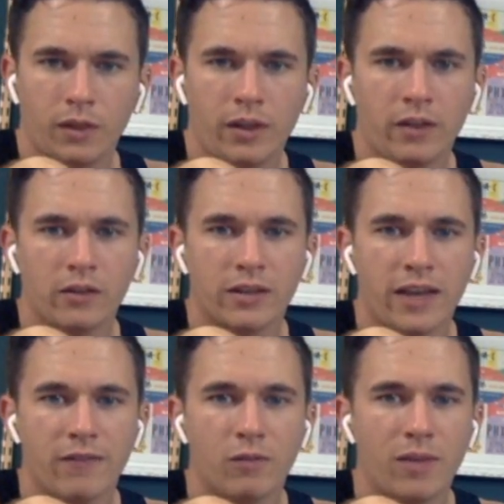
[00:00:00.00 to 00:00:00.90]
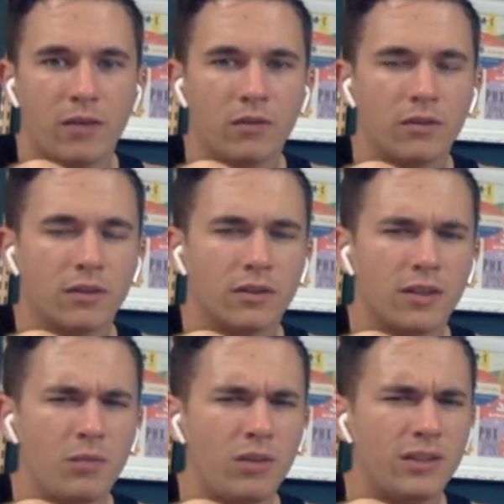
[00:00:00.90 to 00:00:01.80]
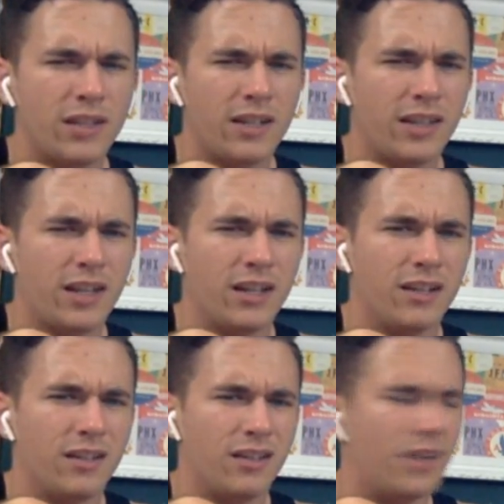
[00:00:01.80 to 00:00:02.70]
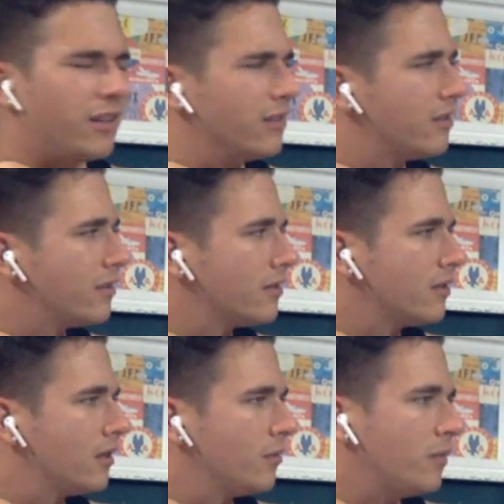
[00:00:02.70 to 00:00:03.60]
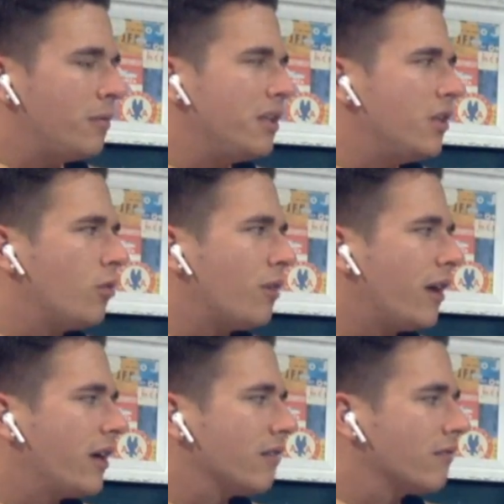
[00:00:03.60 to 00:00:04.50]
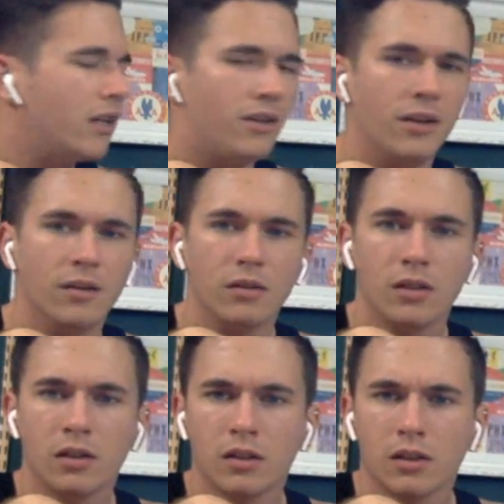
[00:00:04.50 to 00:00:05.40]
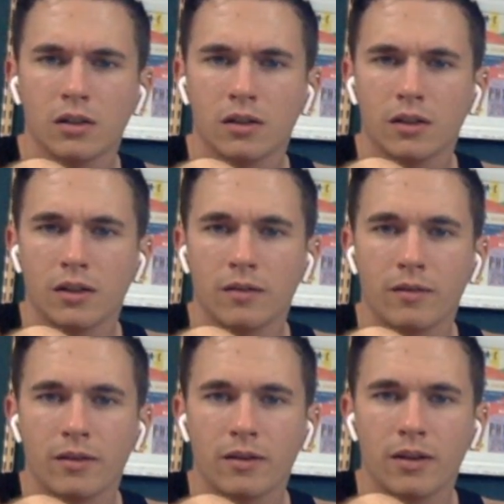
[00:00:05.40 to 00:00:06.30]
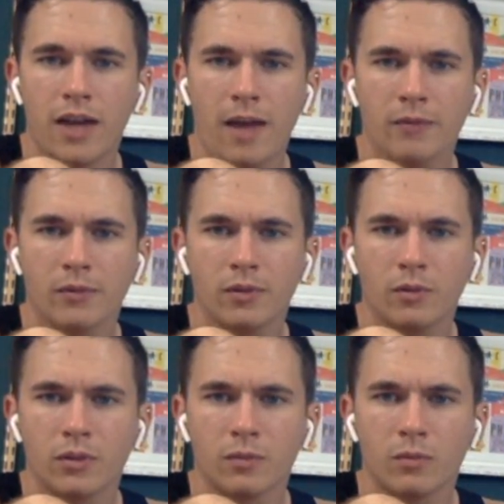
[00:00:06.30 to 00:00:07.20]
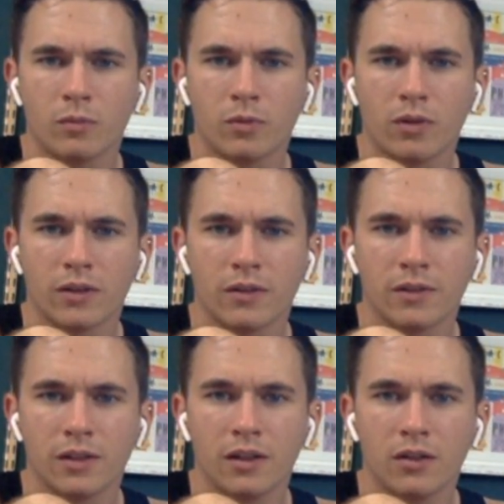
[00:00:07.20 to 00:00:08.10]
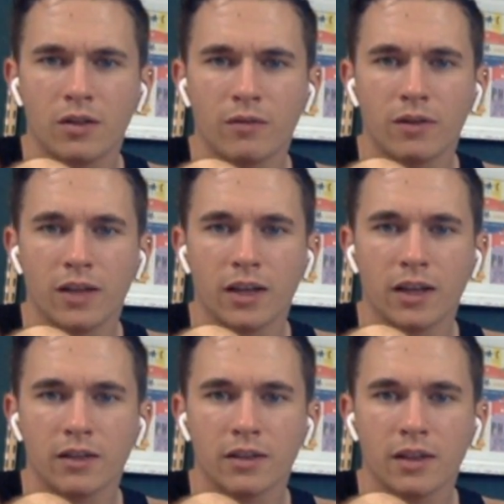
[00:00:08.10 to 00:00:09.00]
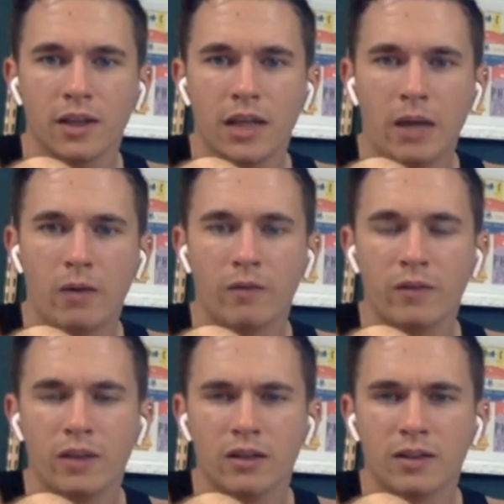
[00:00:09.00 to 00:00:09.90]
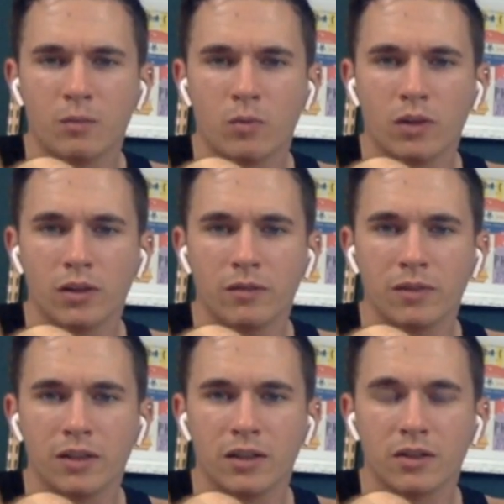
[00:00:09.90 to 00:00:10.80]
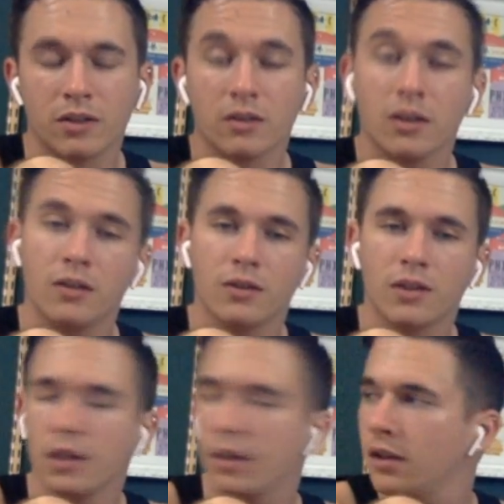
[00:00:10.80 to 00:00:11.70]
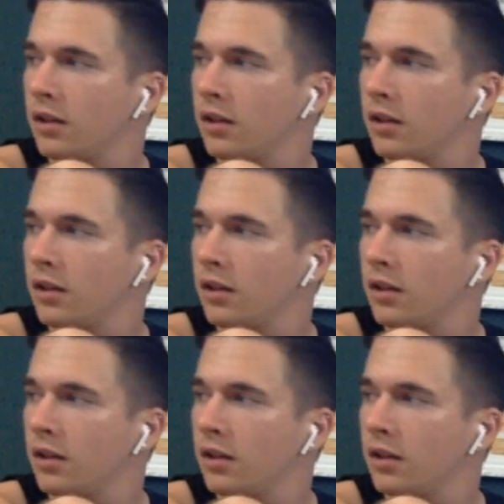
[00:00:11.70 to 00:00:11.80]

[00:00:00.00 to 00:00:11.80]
The Netherlands have no mountains? Someone said that it does. Maybe nearby? I don't know. Absolutely was the most progressive city in Europe for decades. However, Vienna is number one in living conditions. Interesting.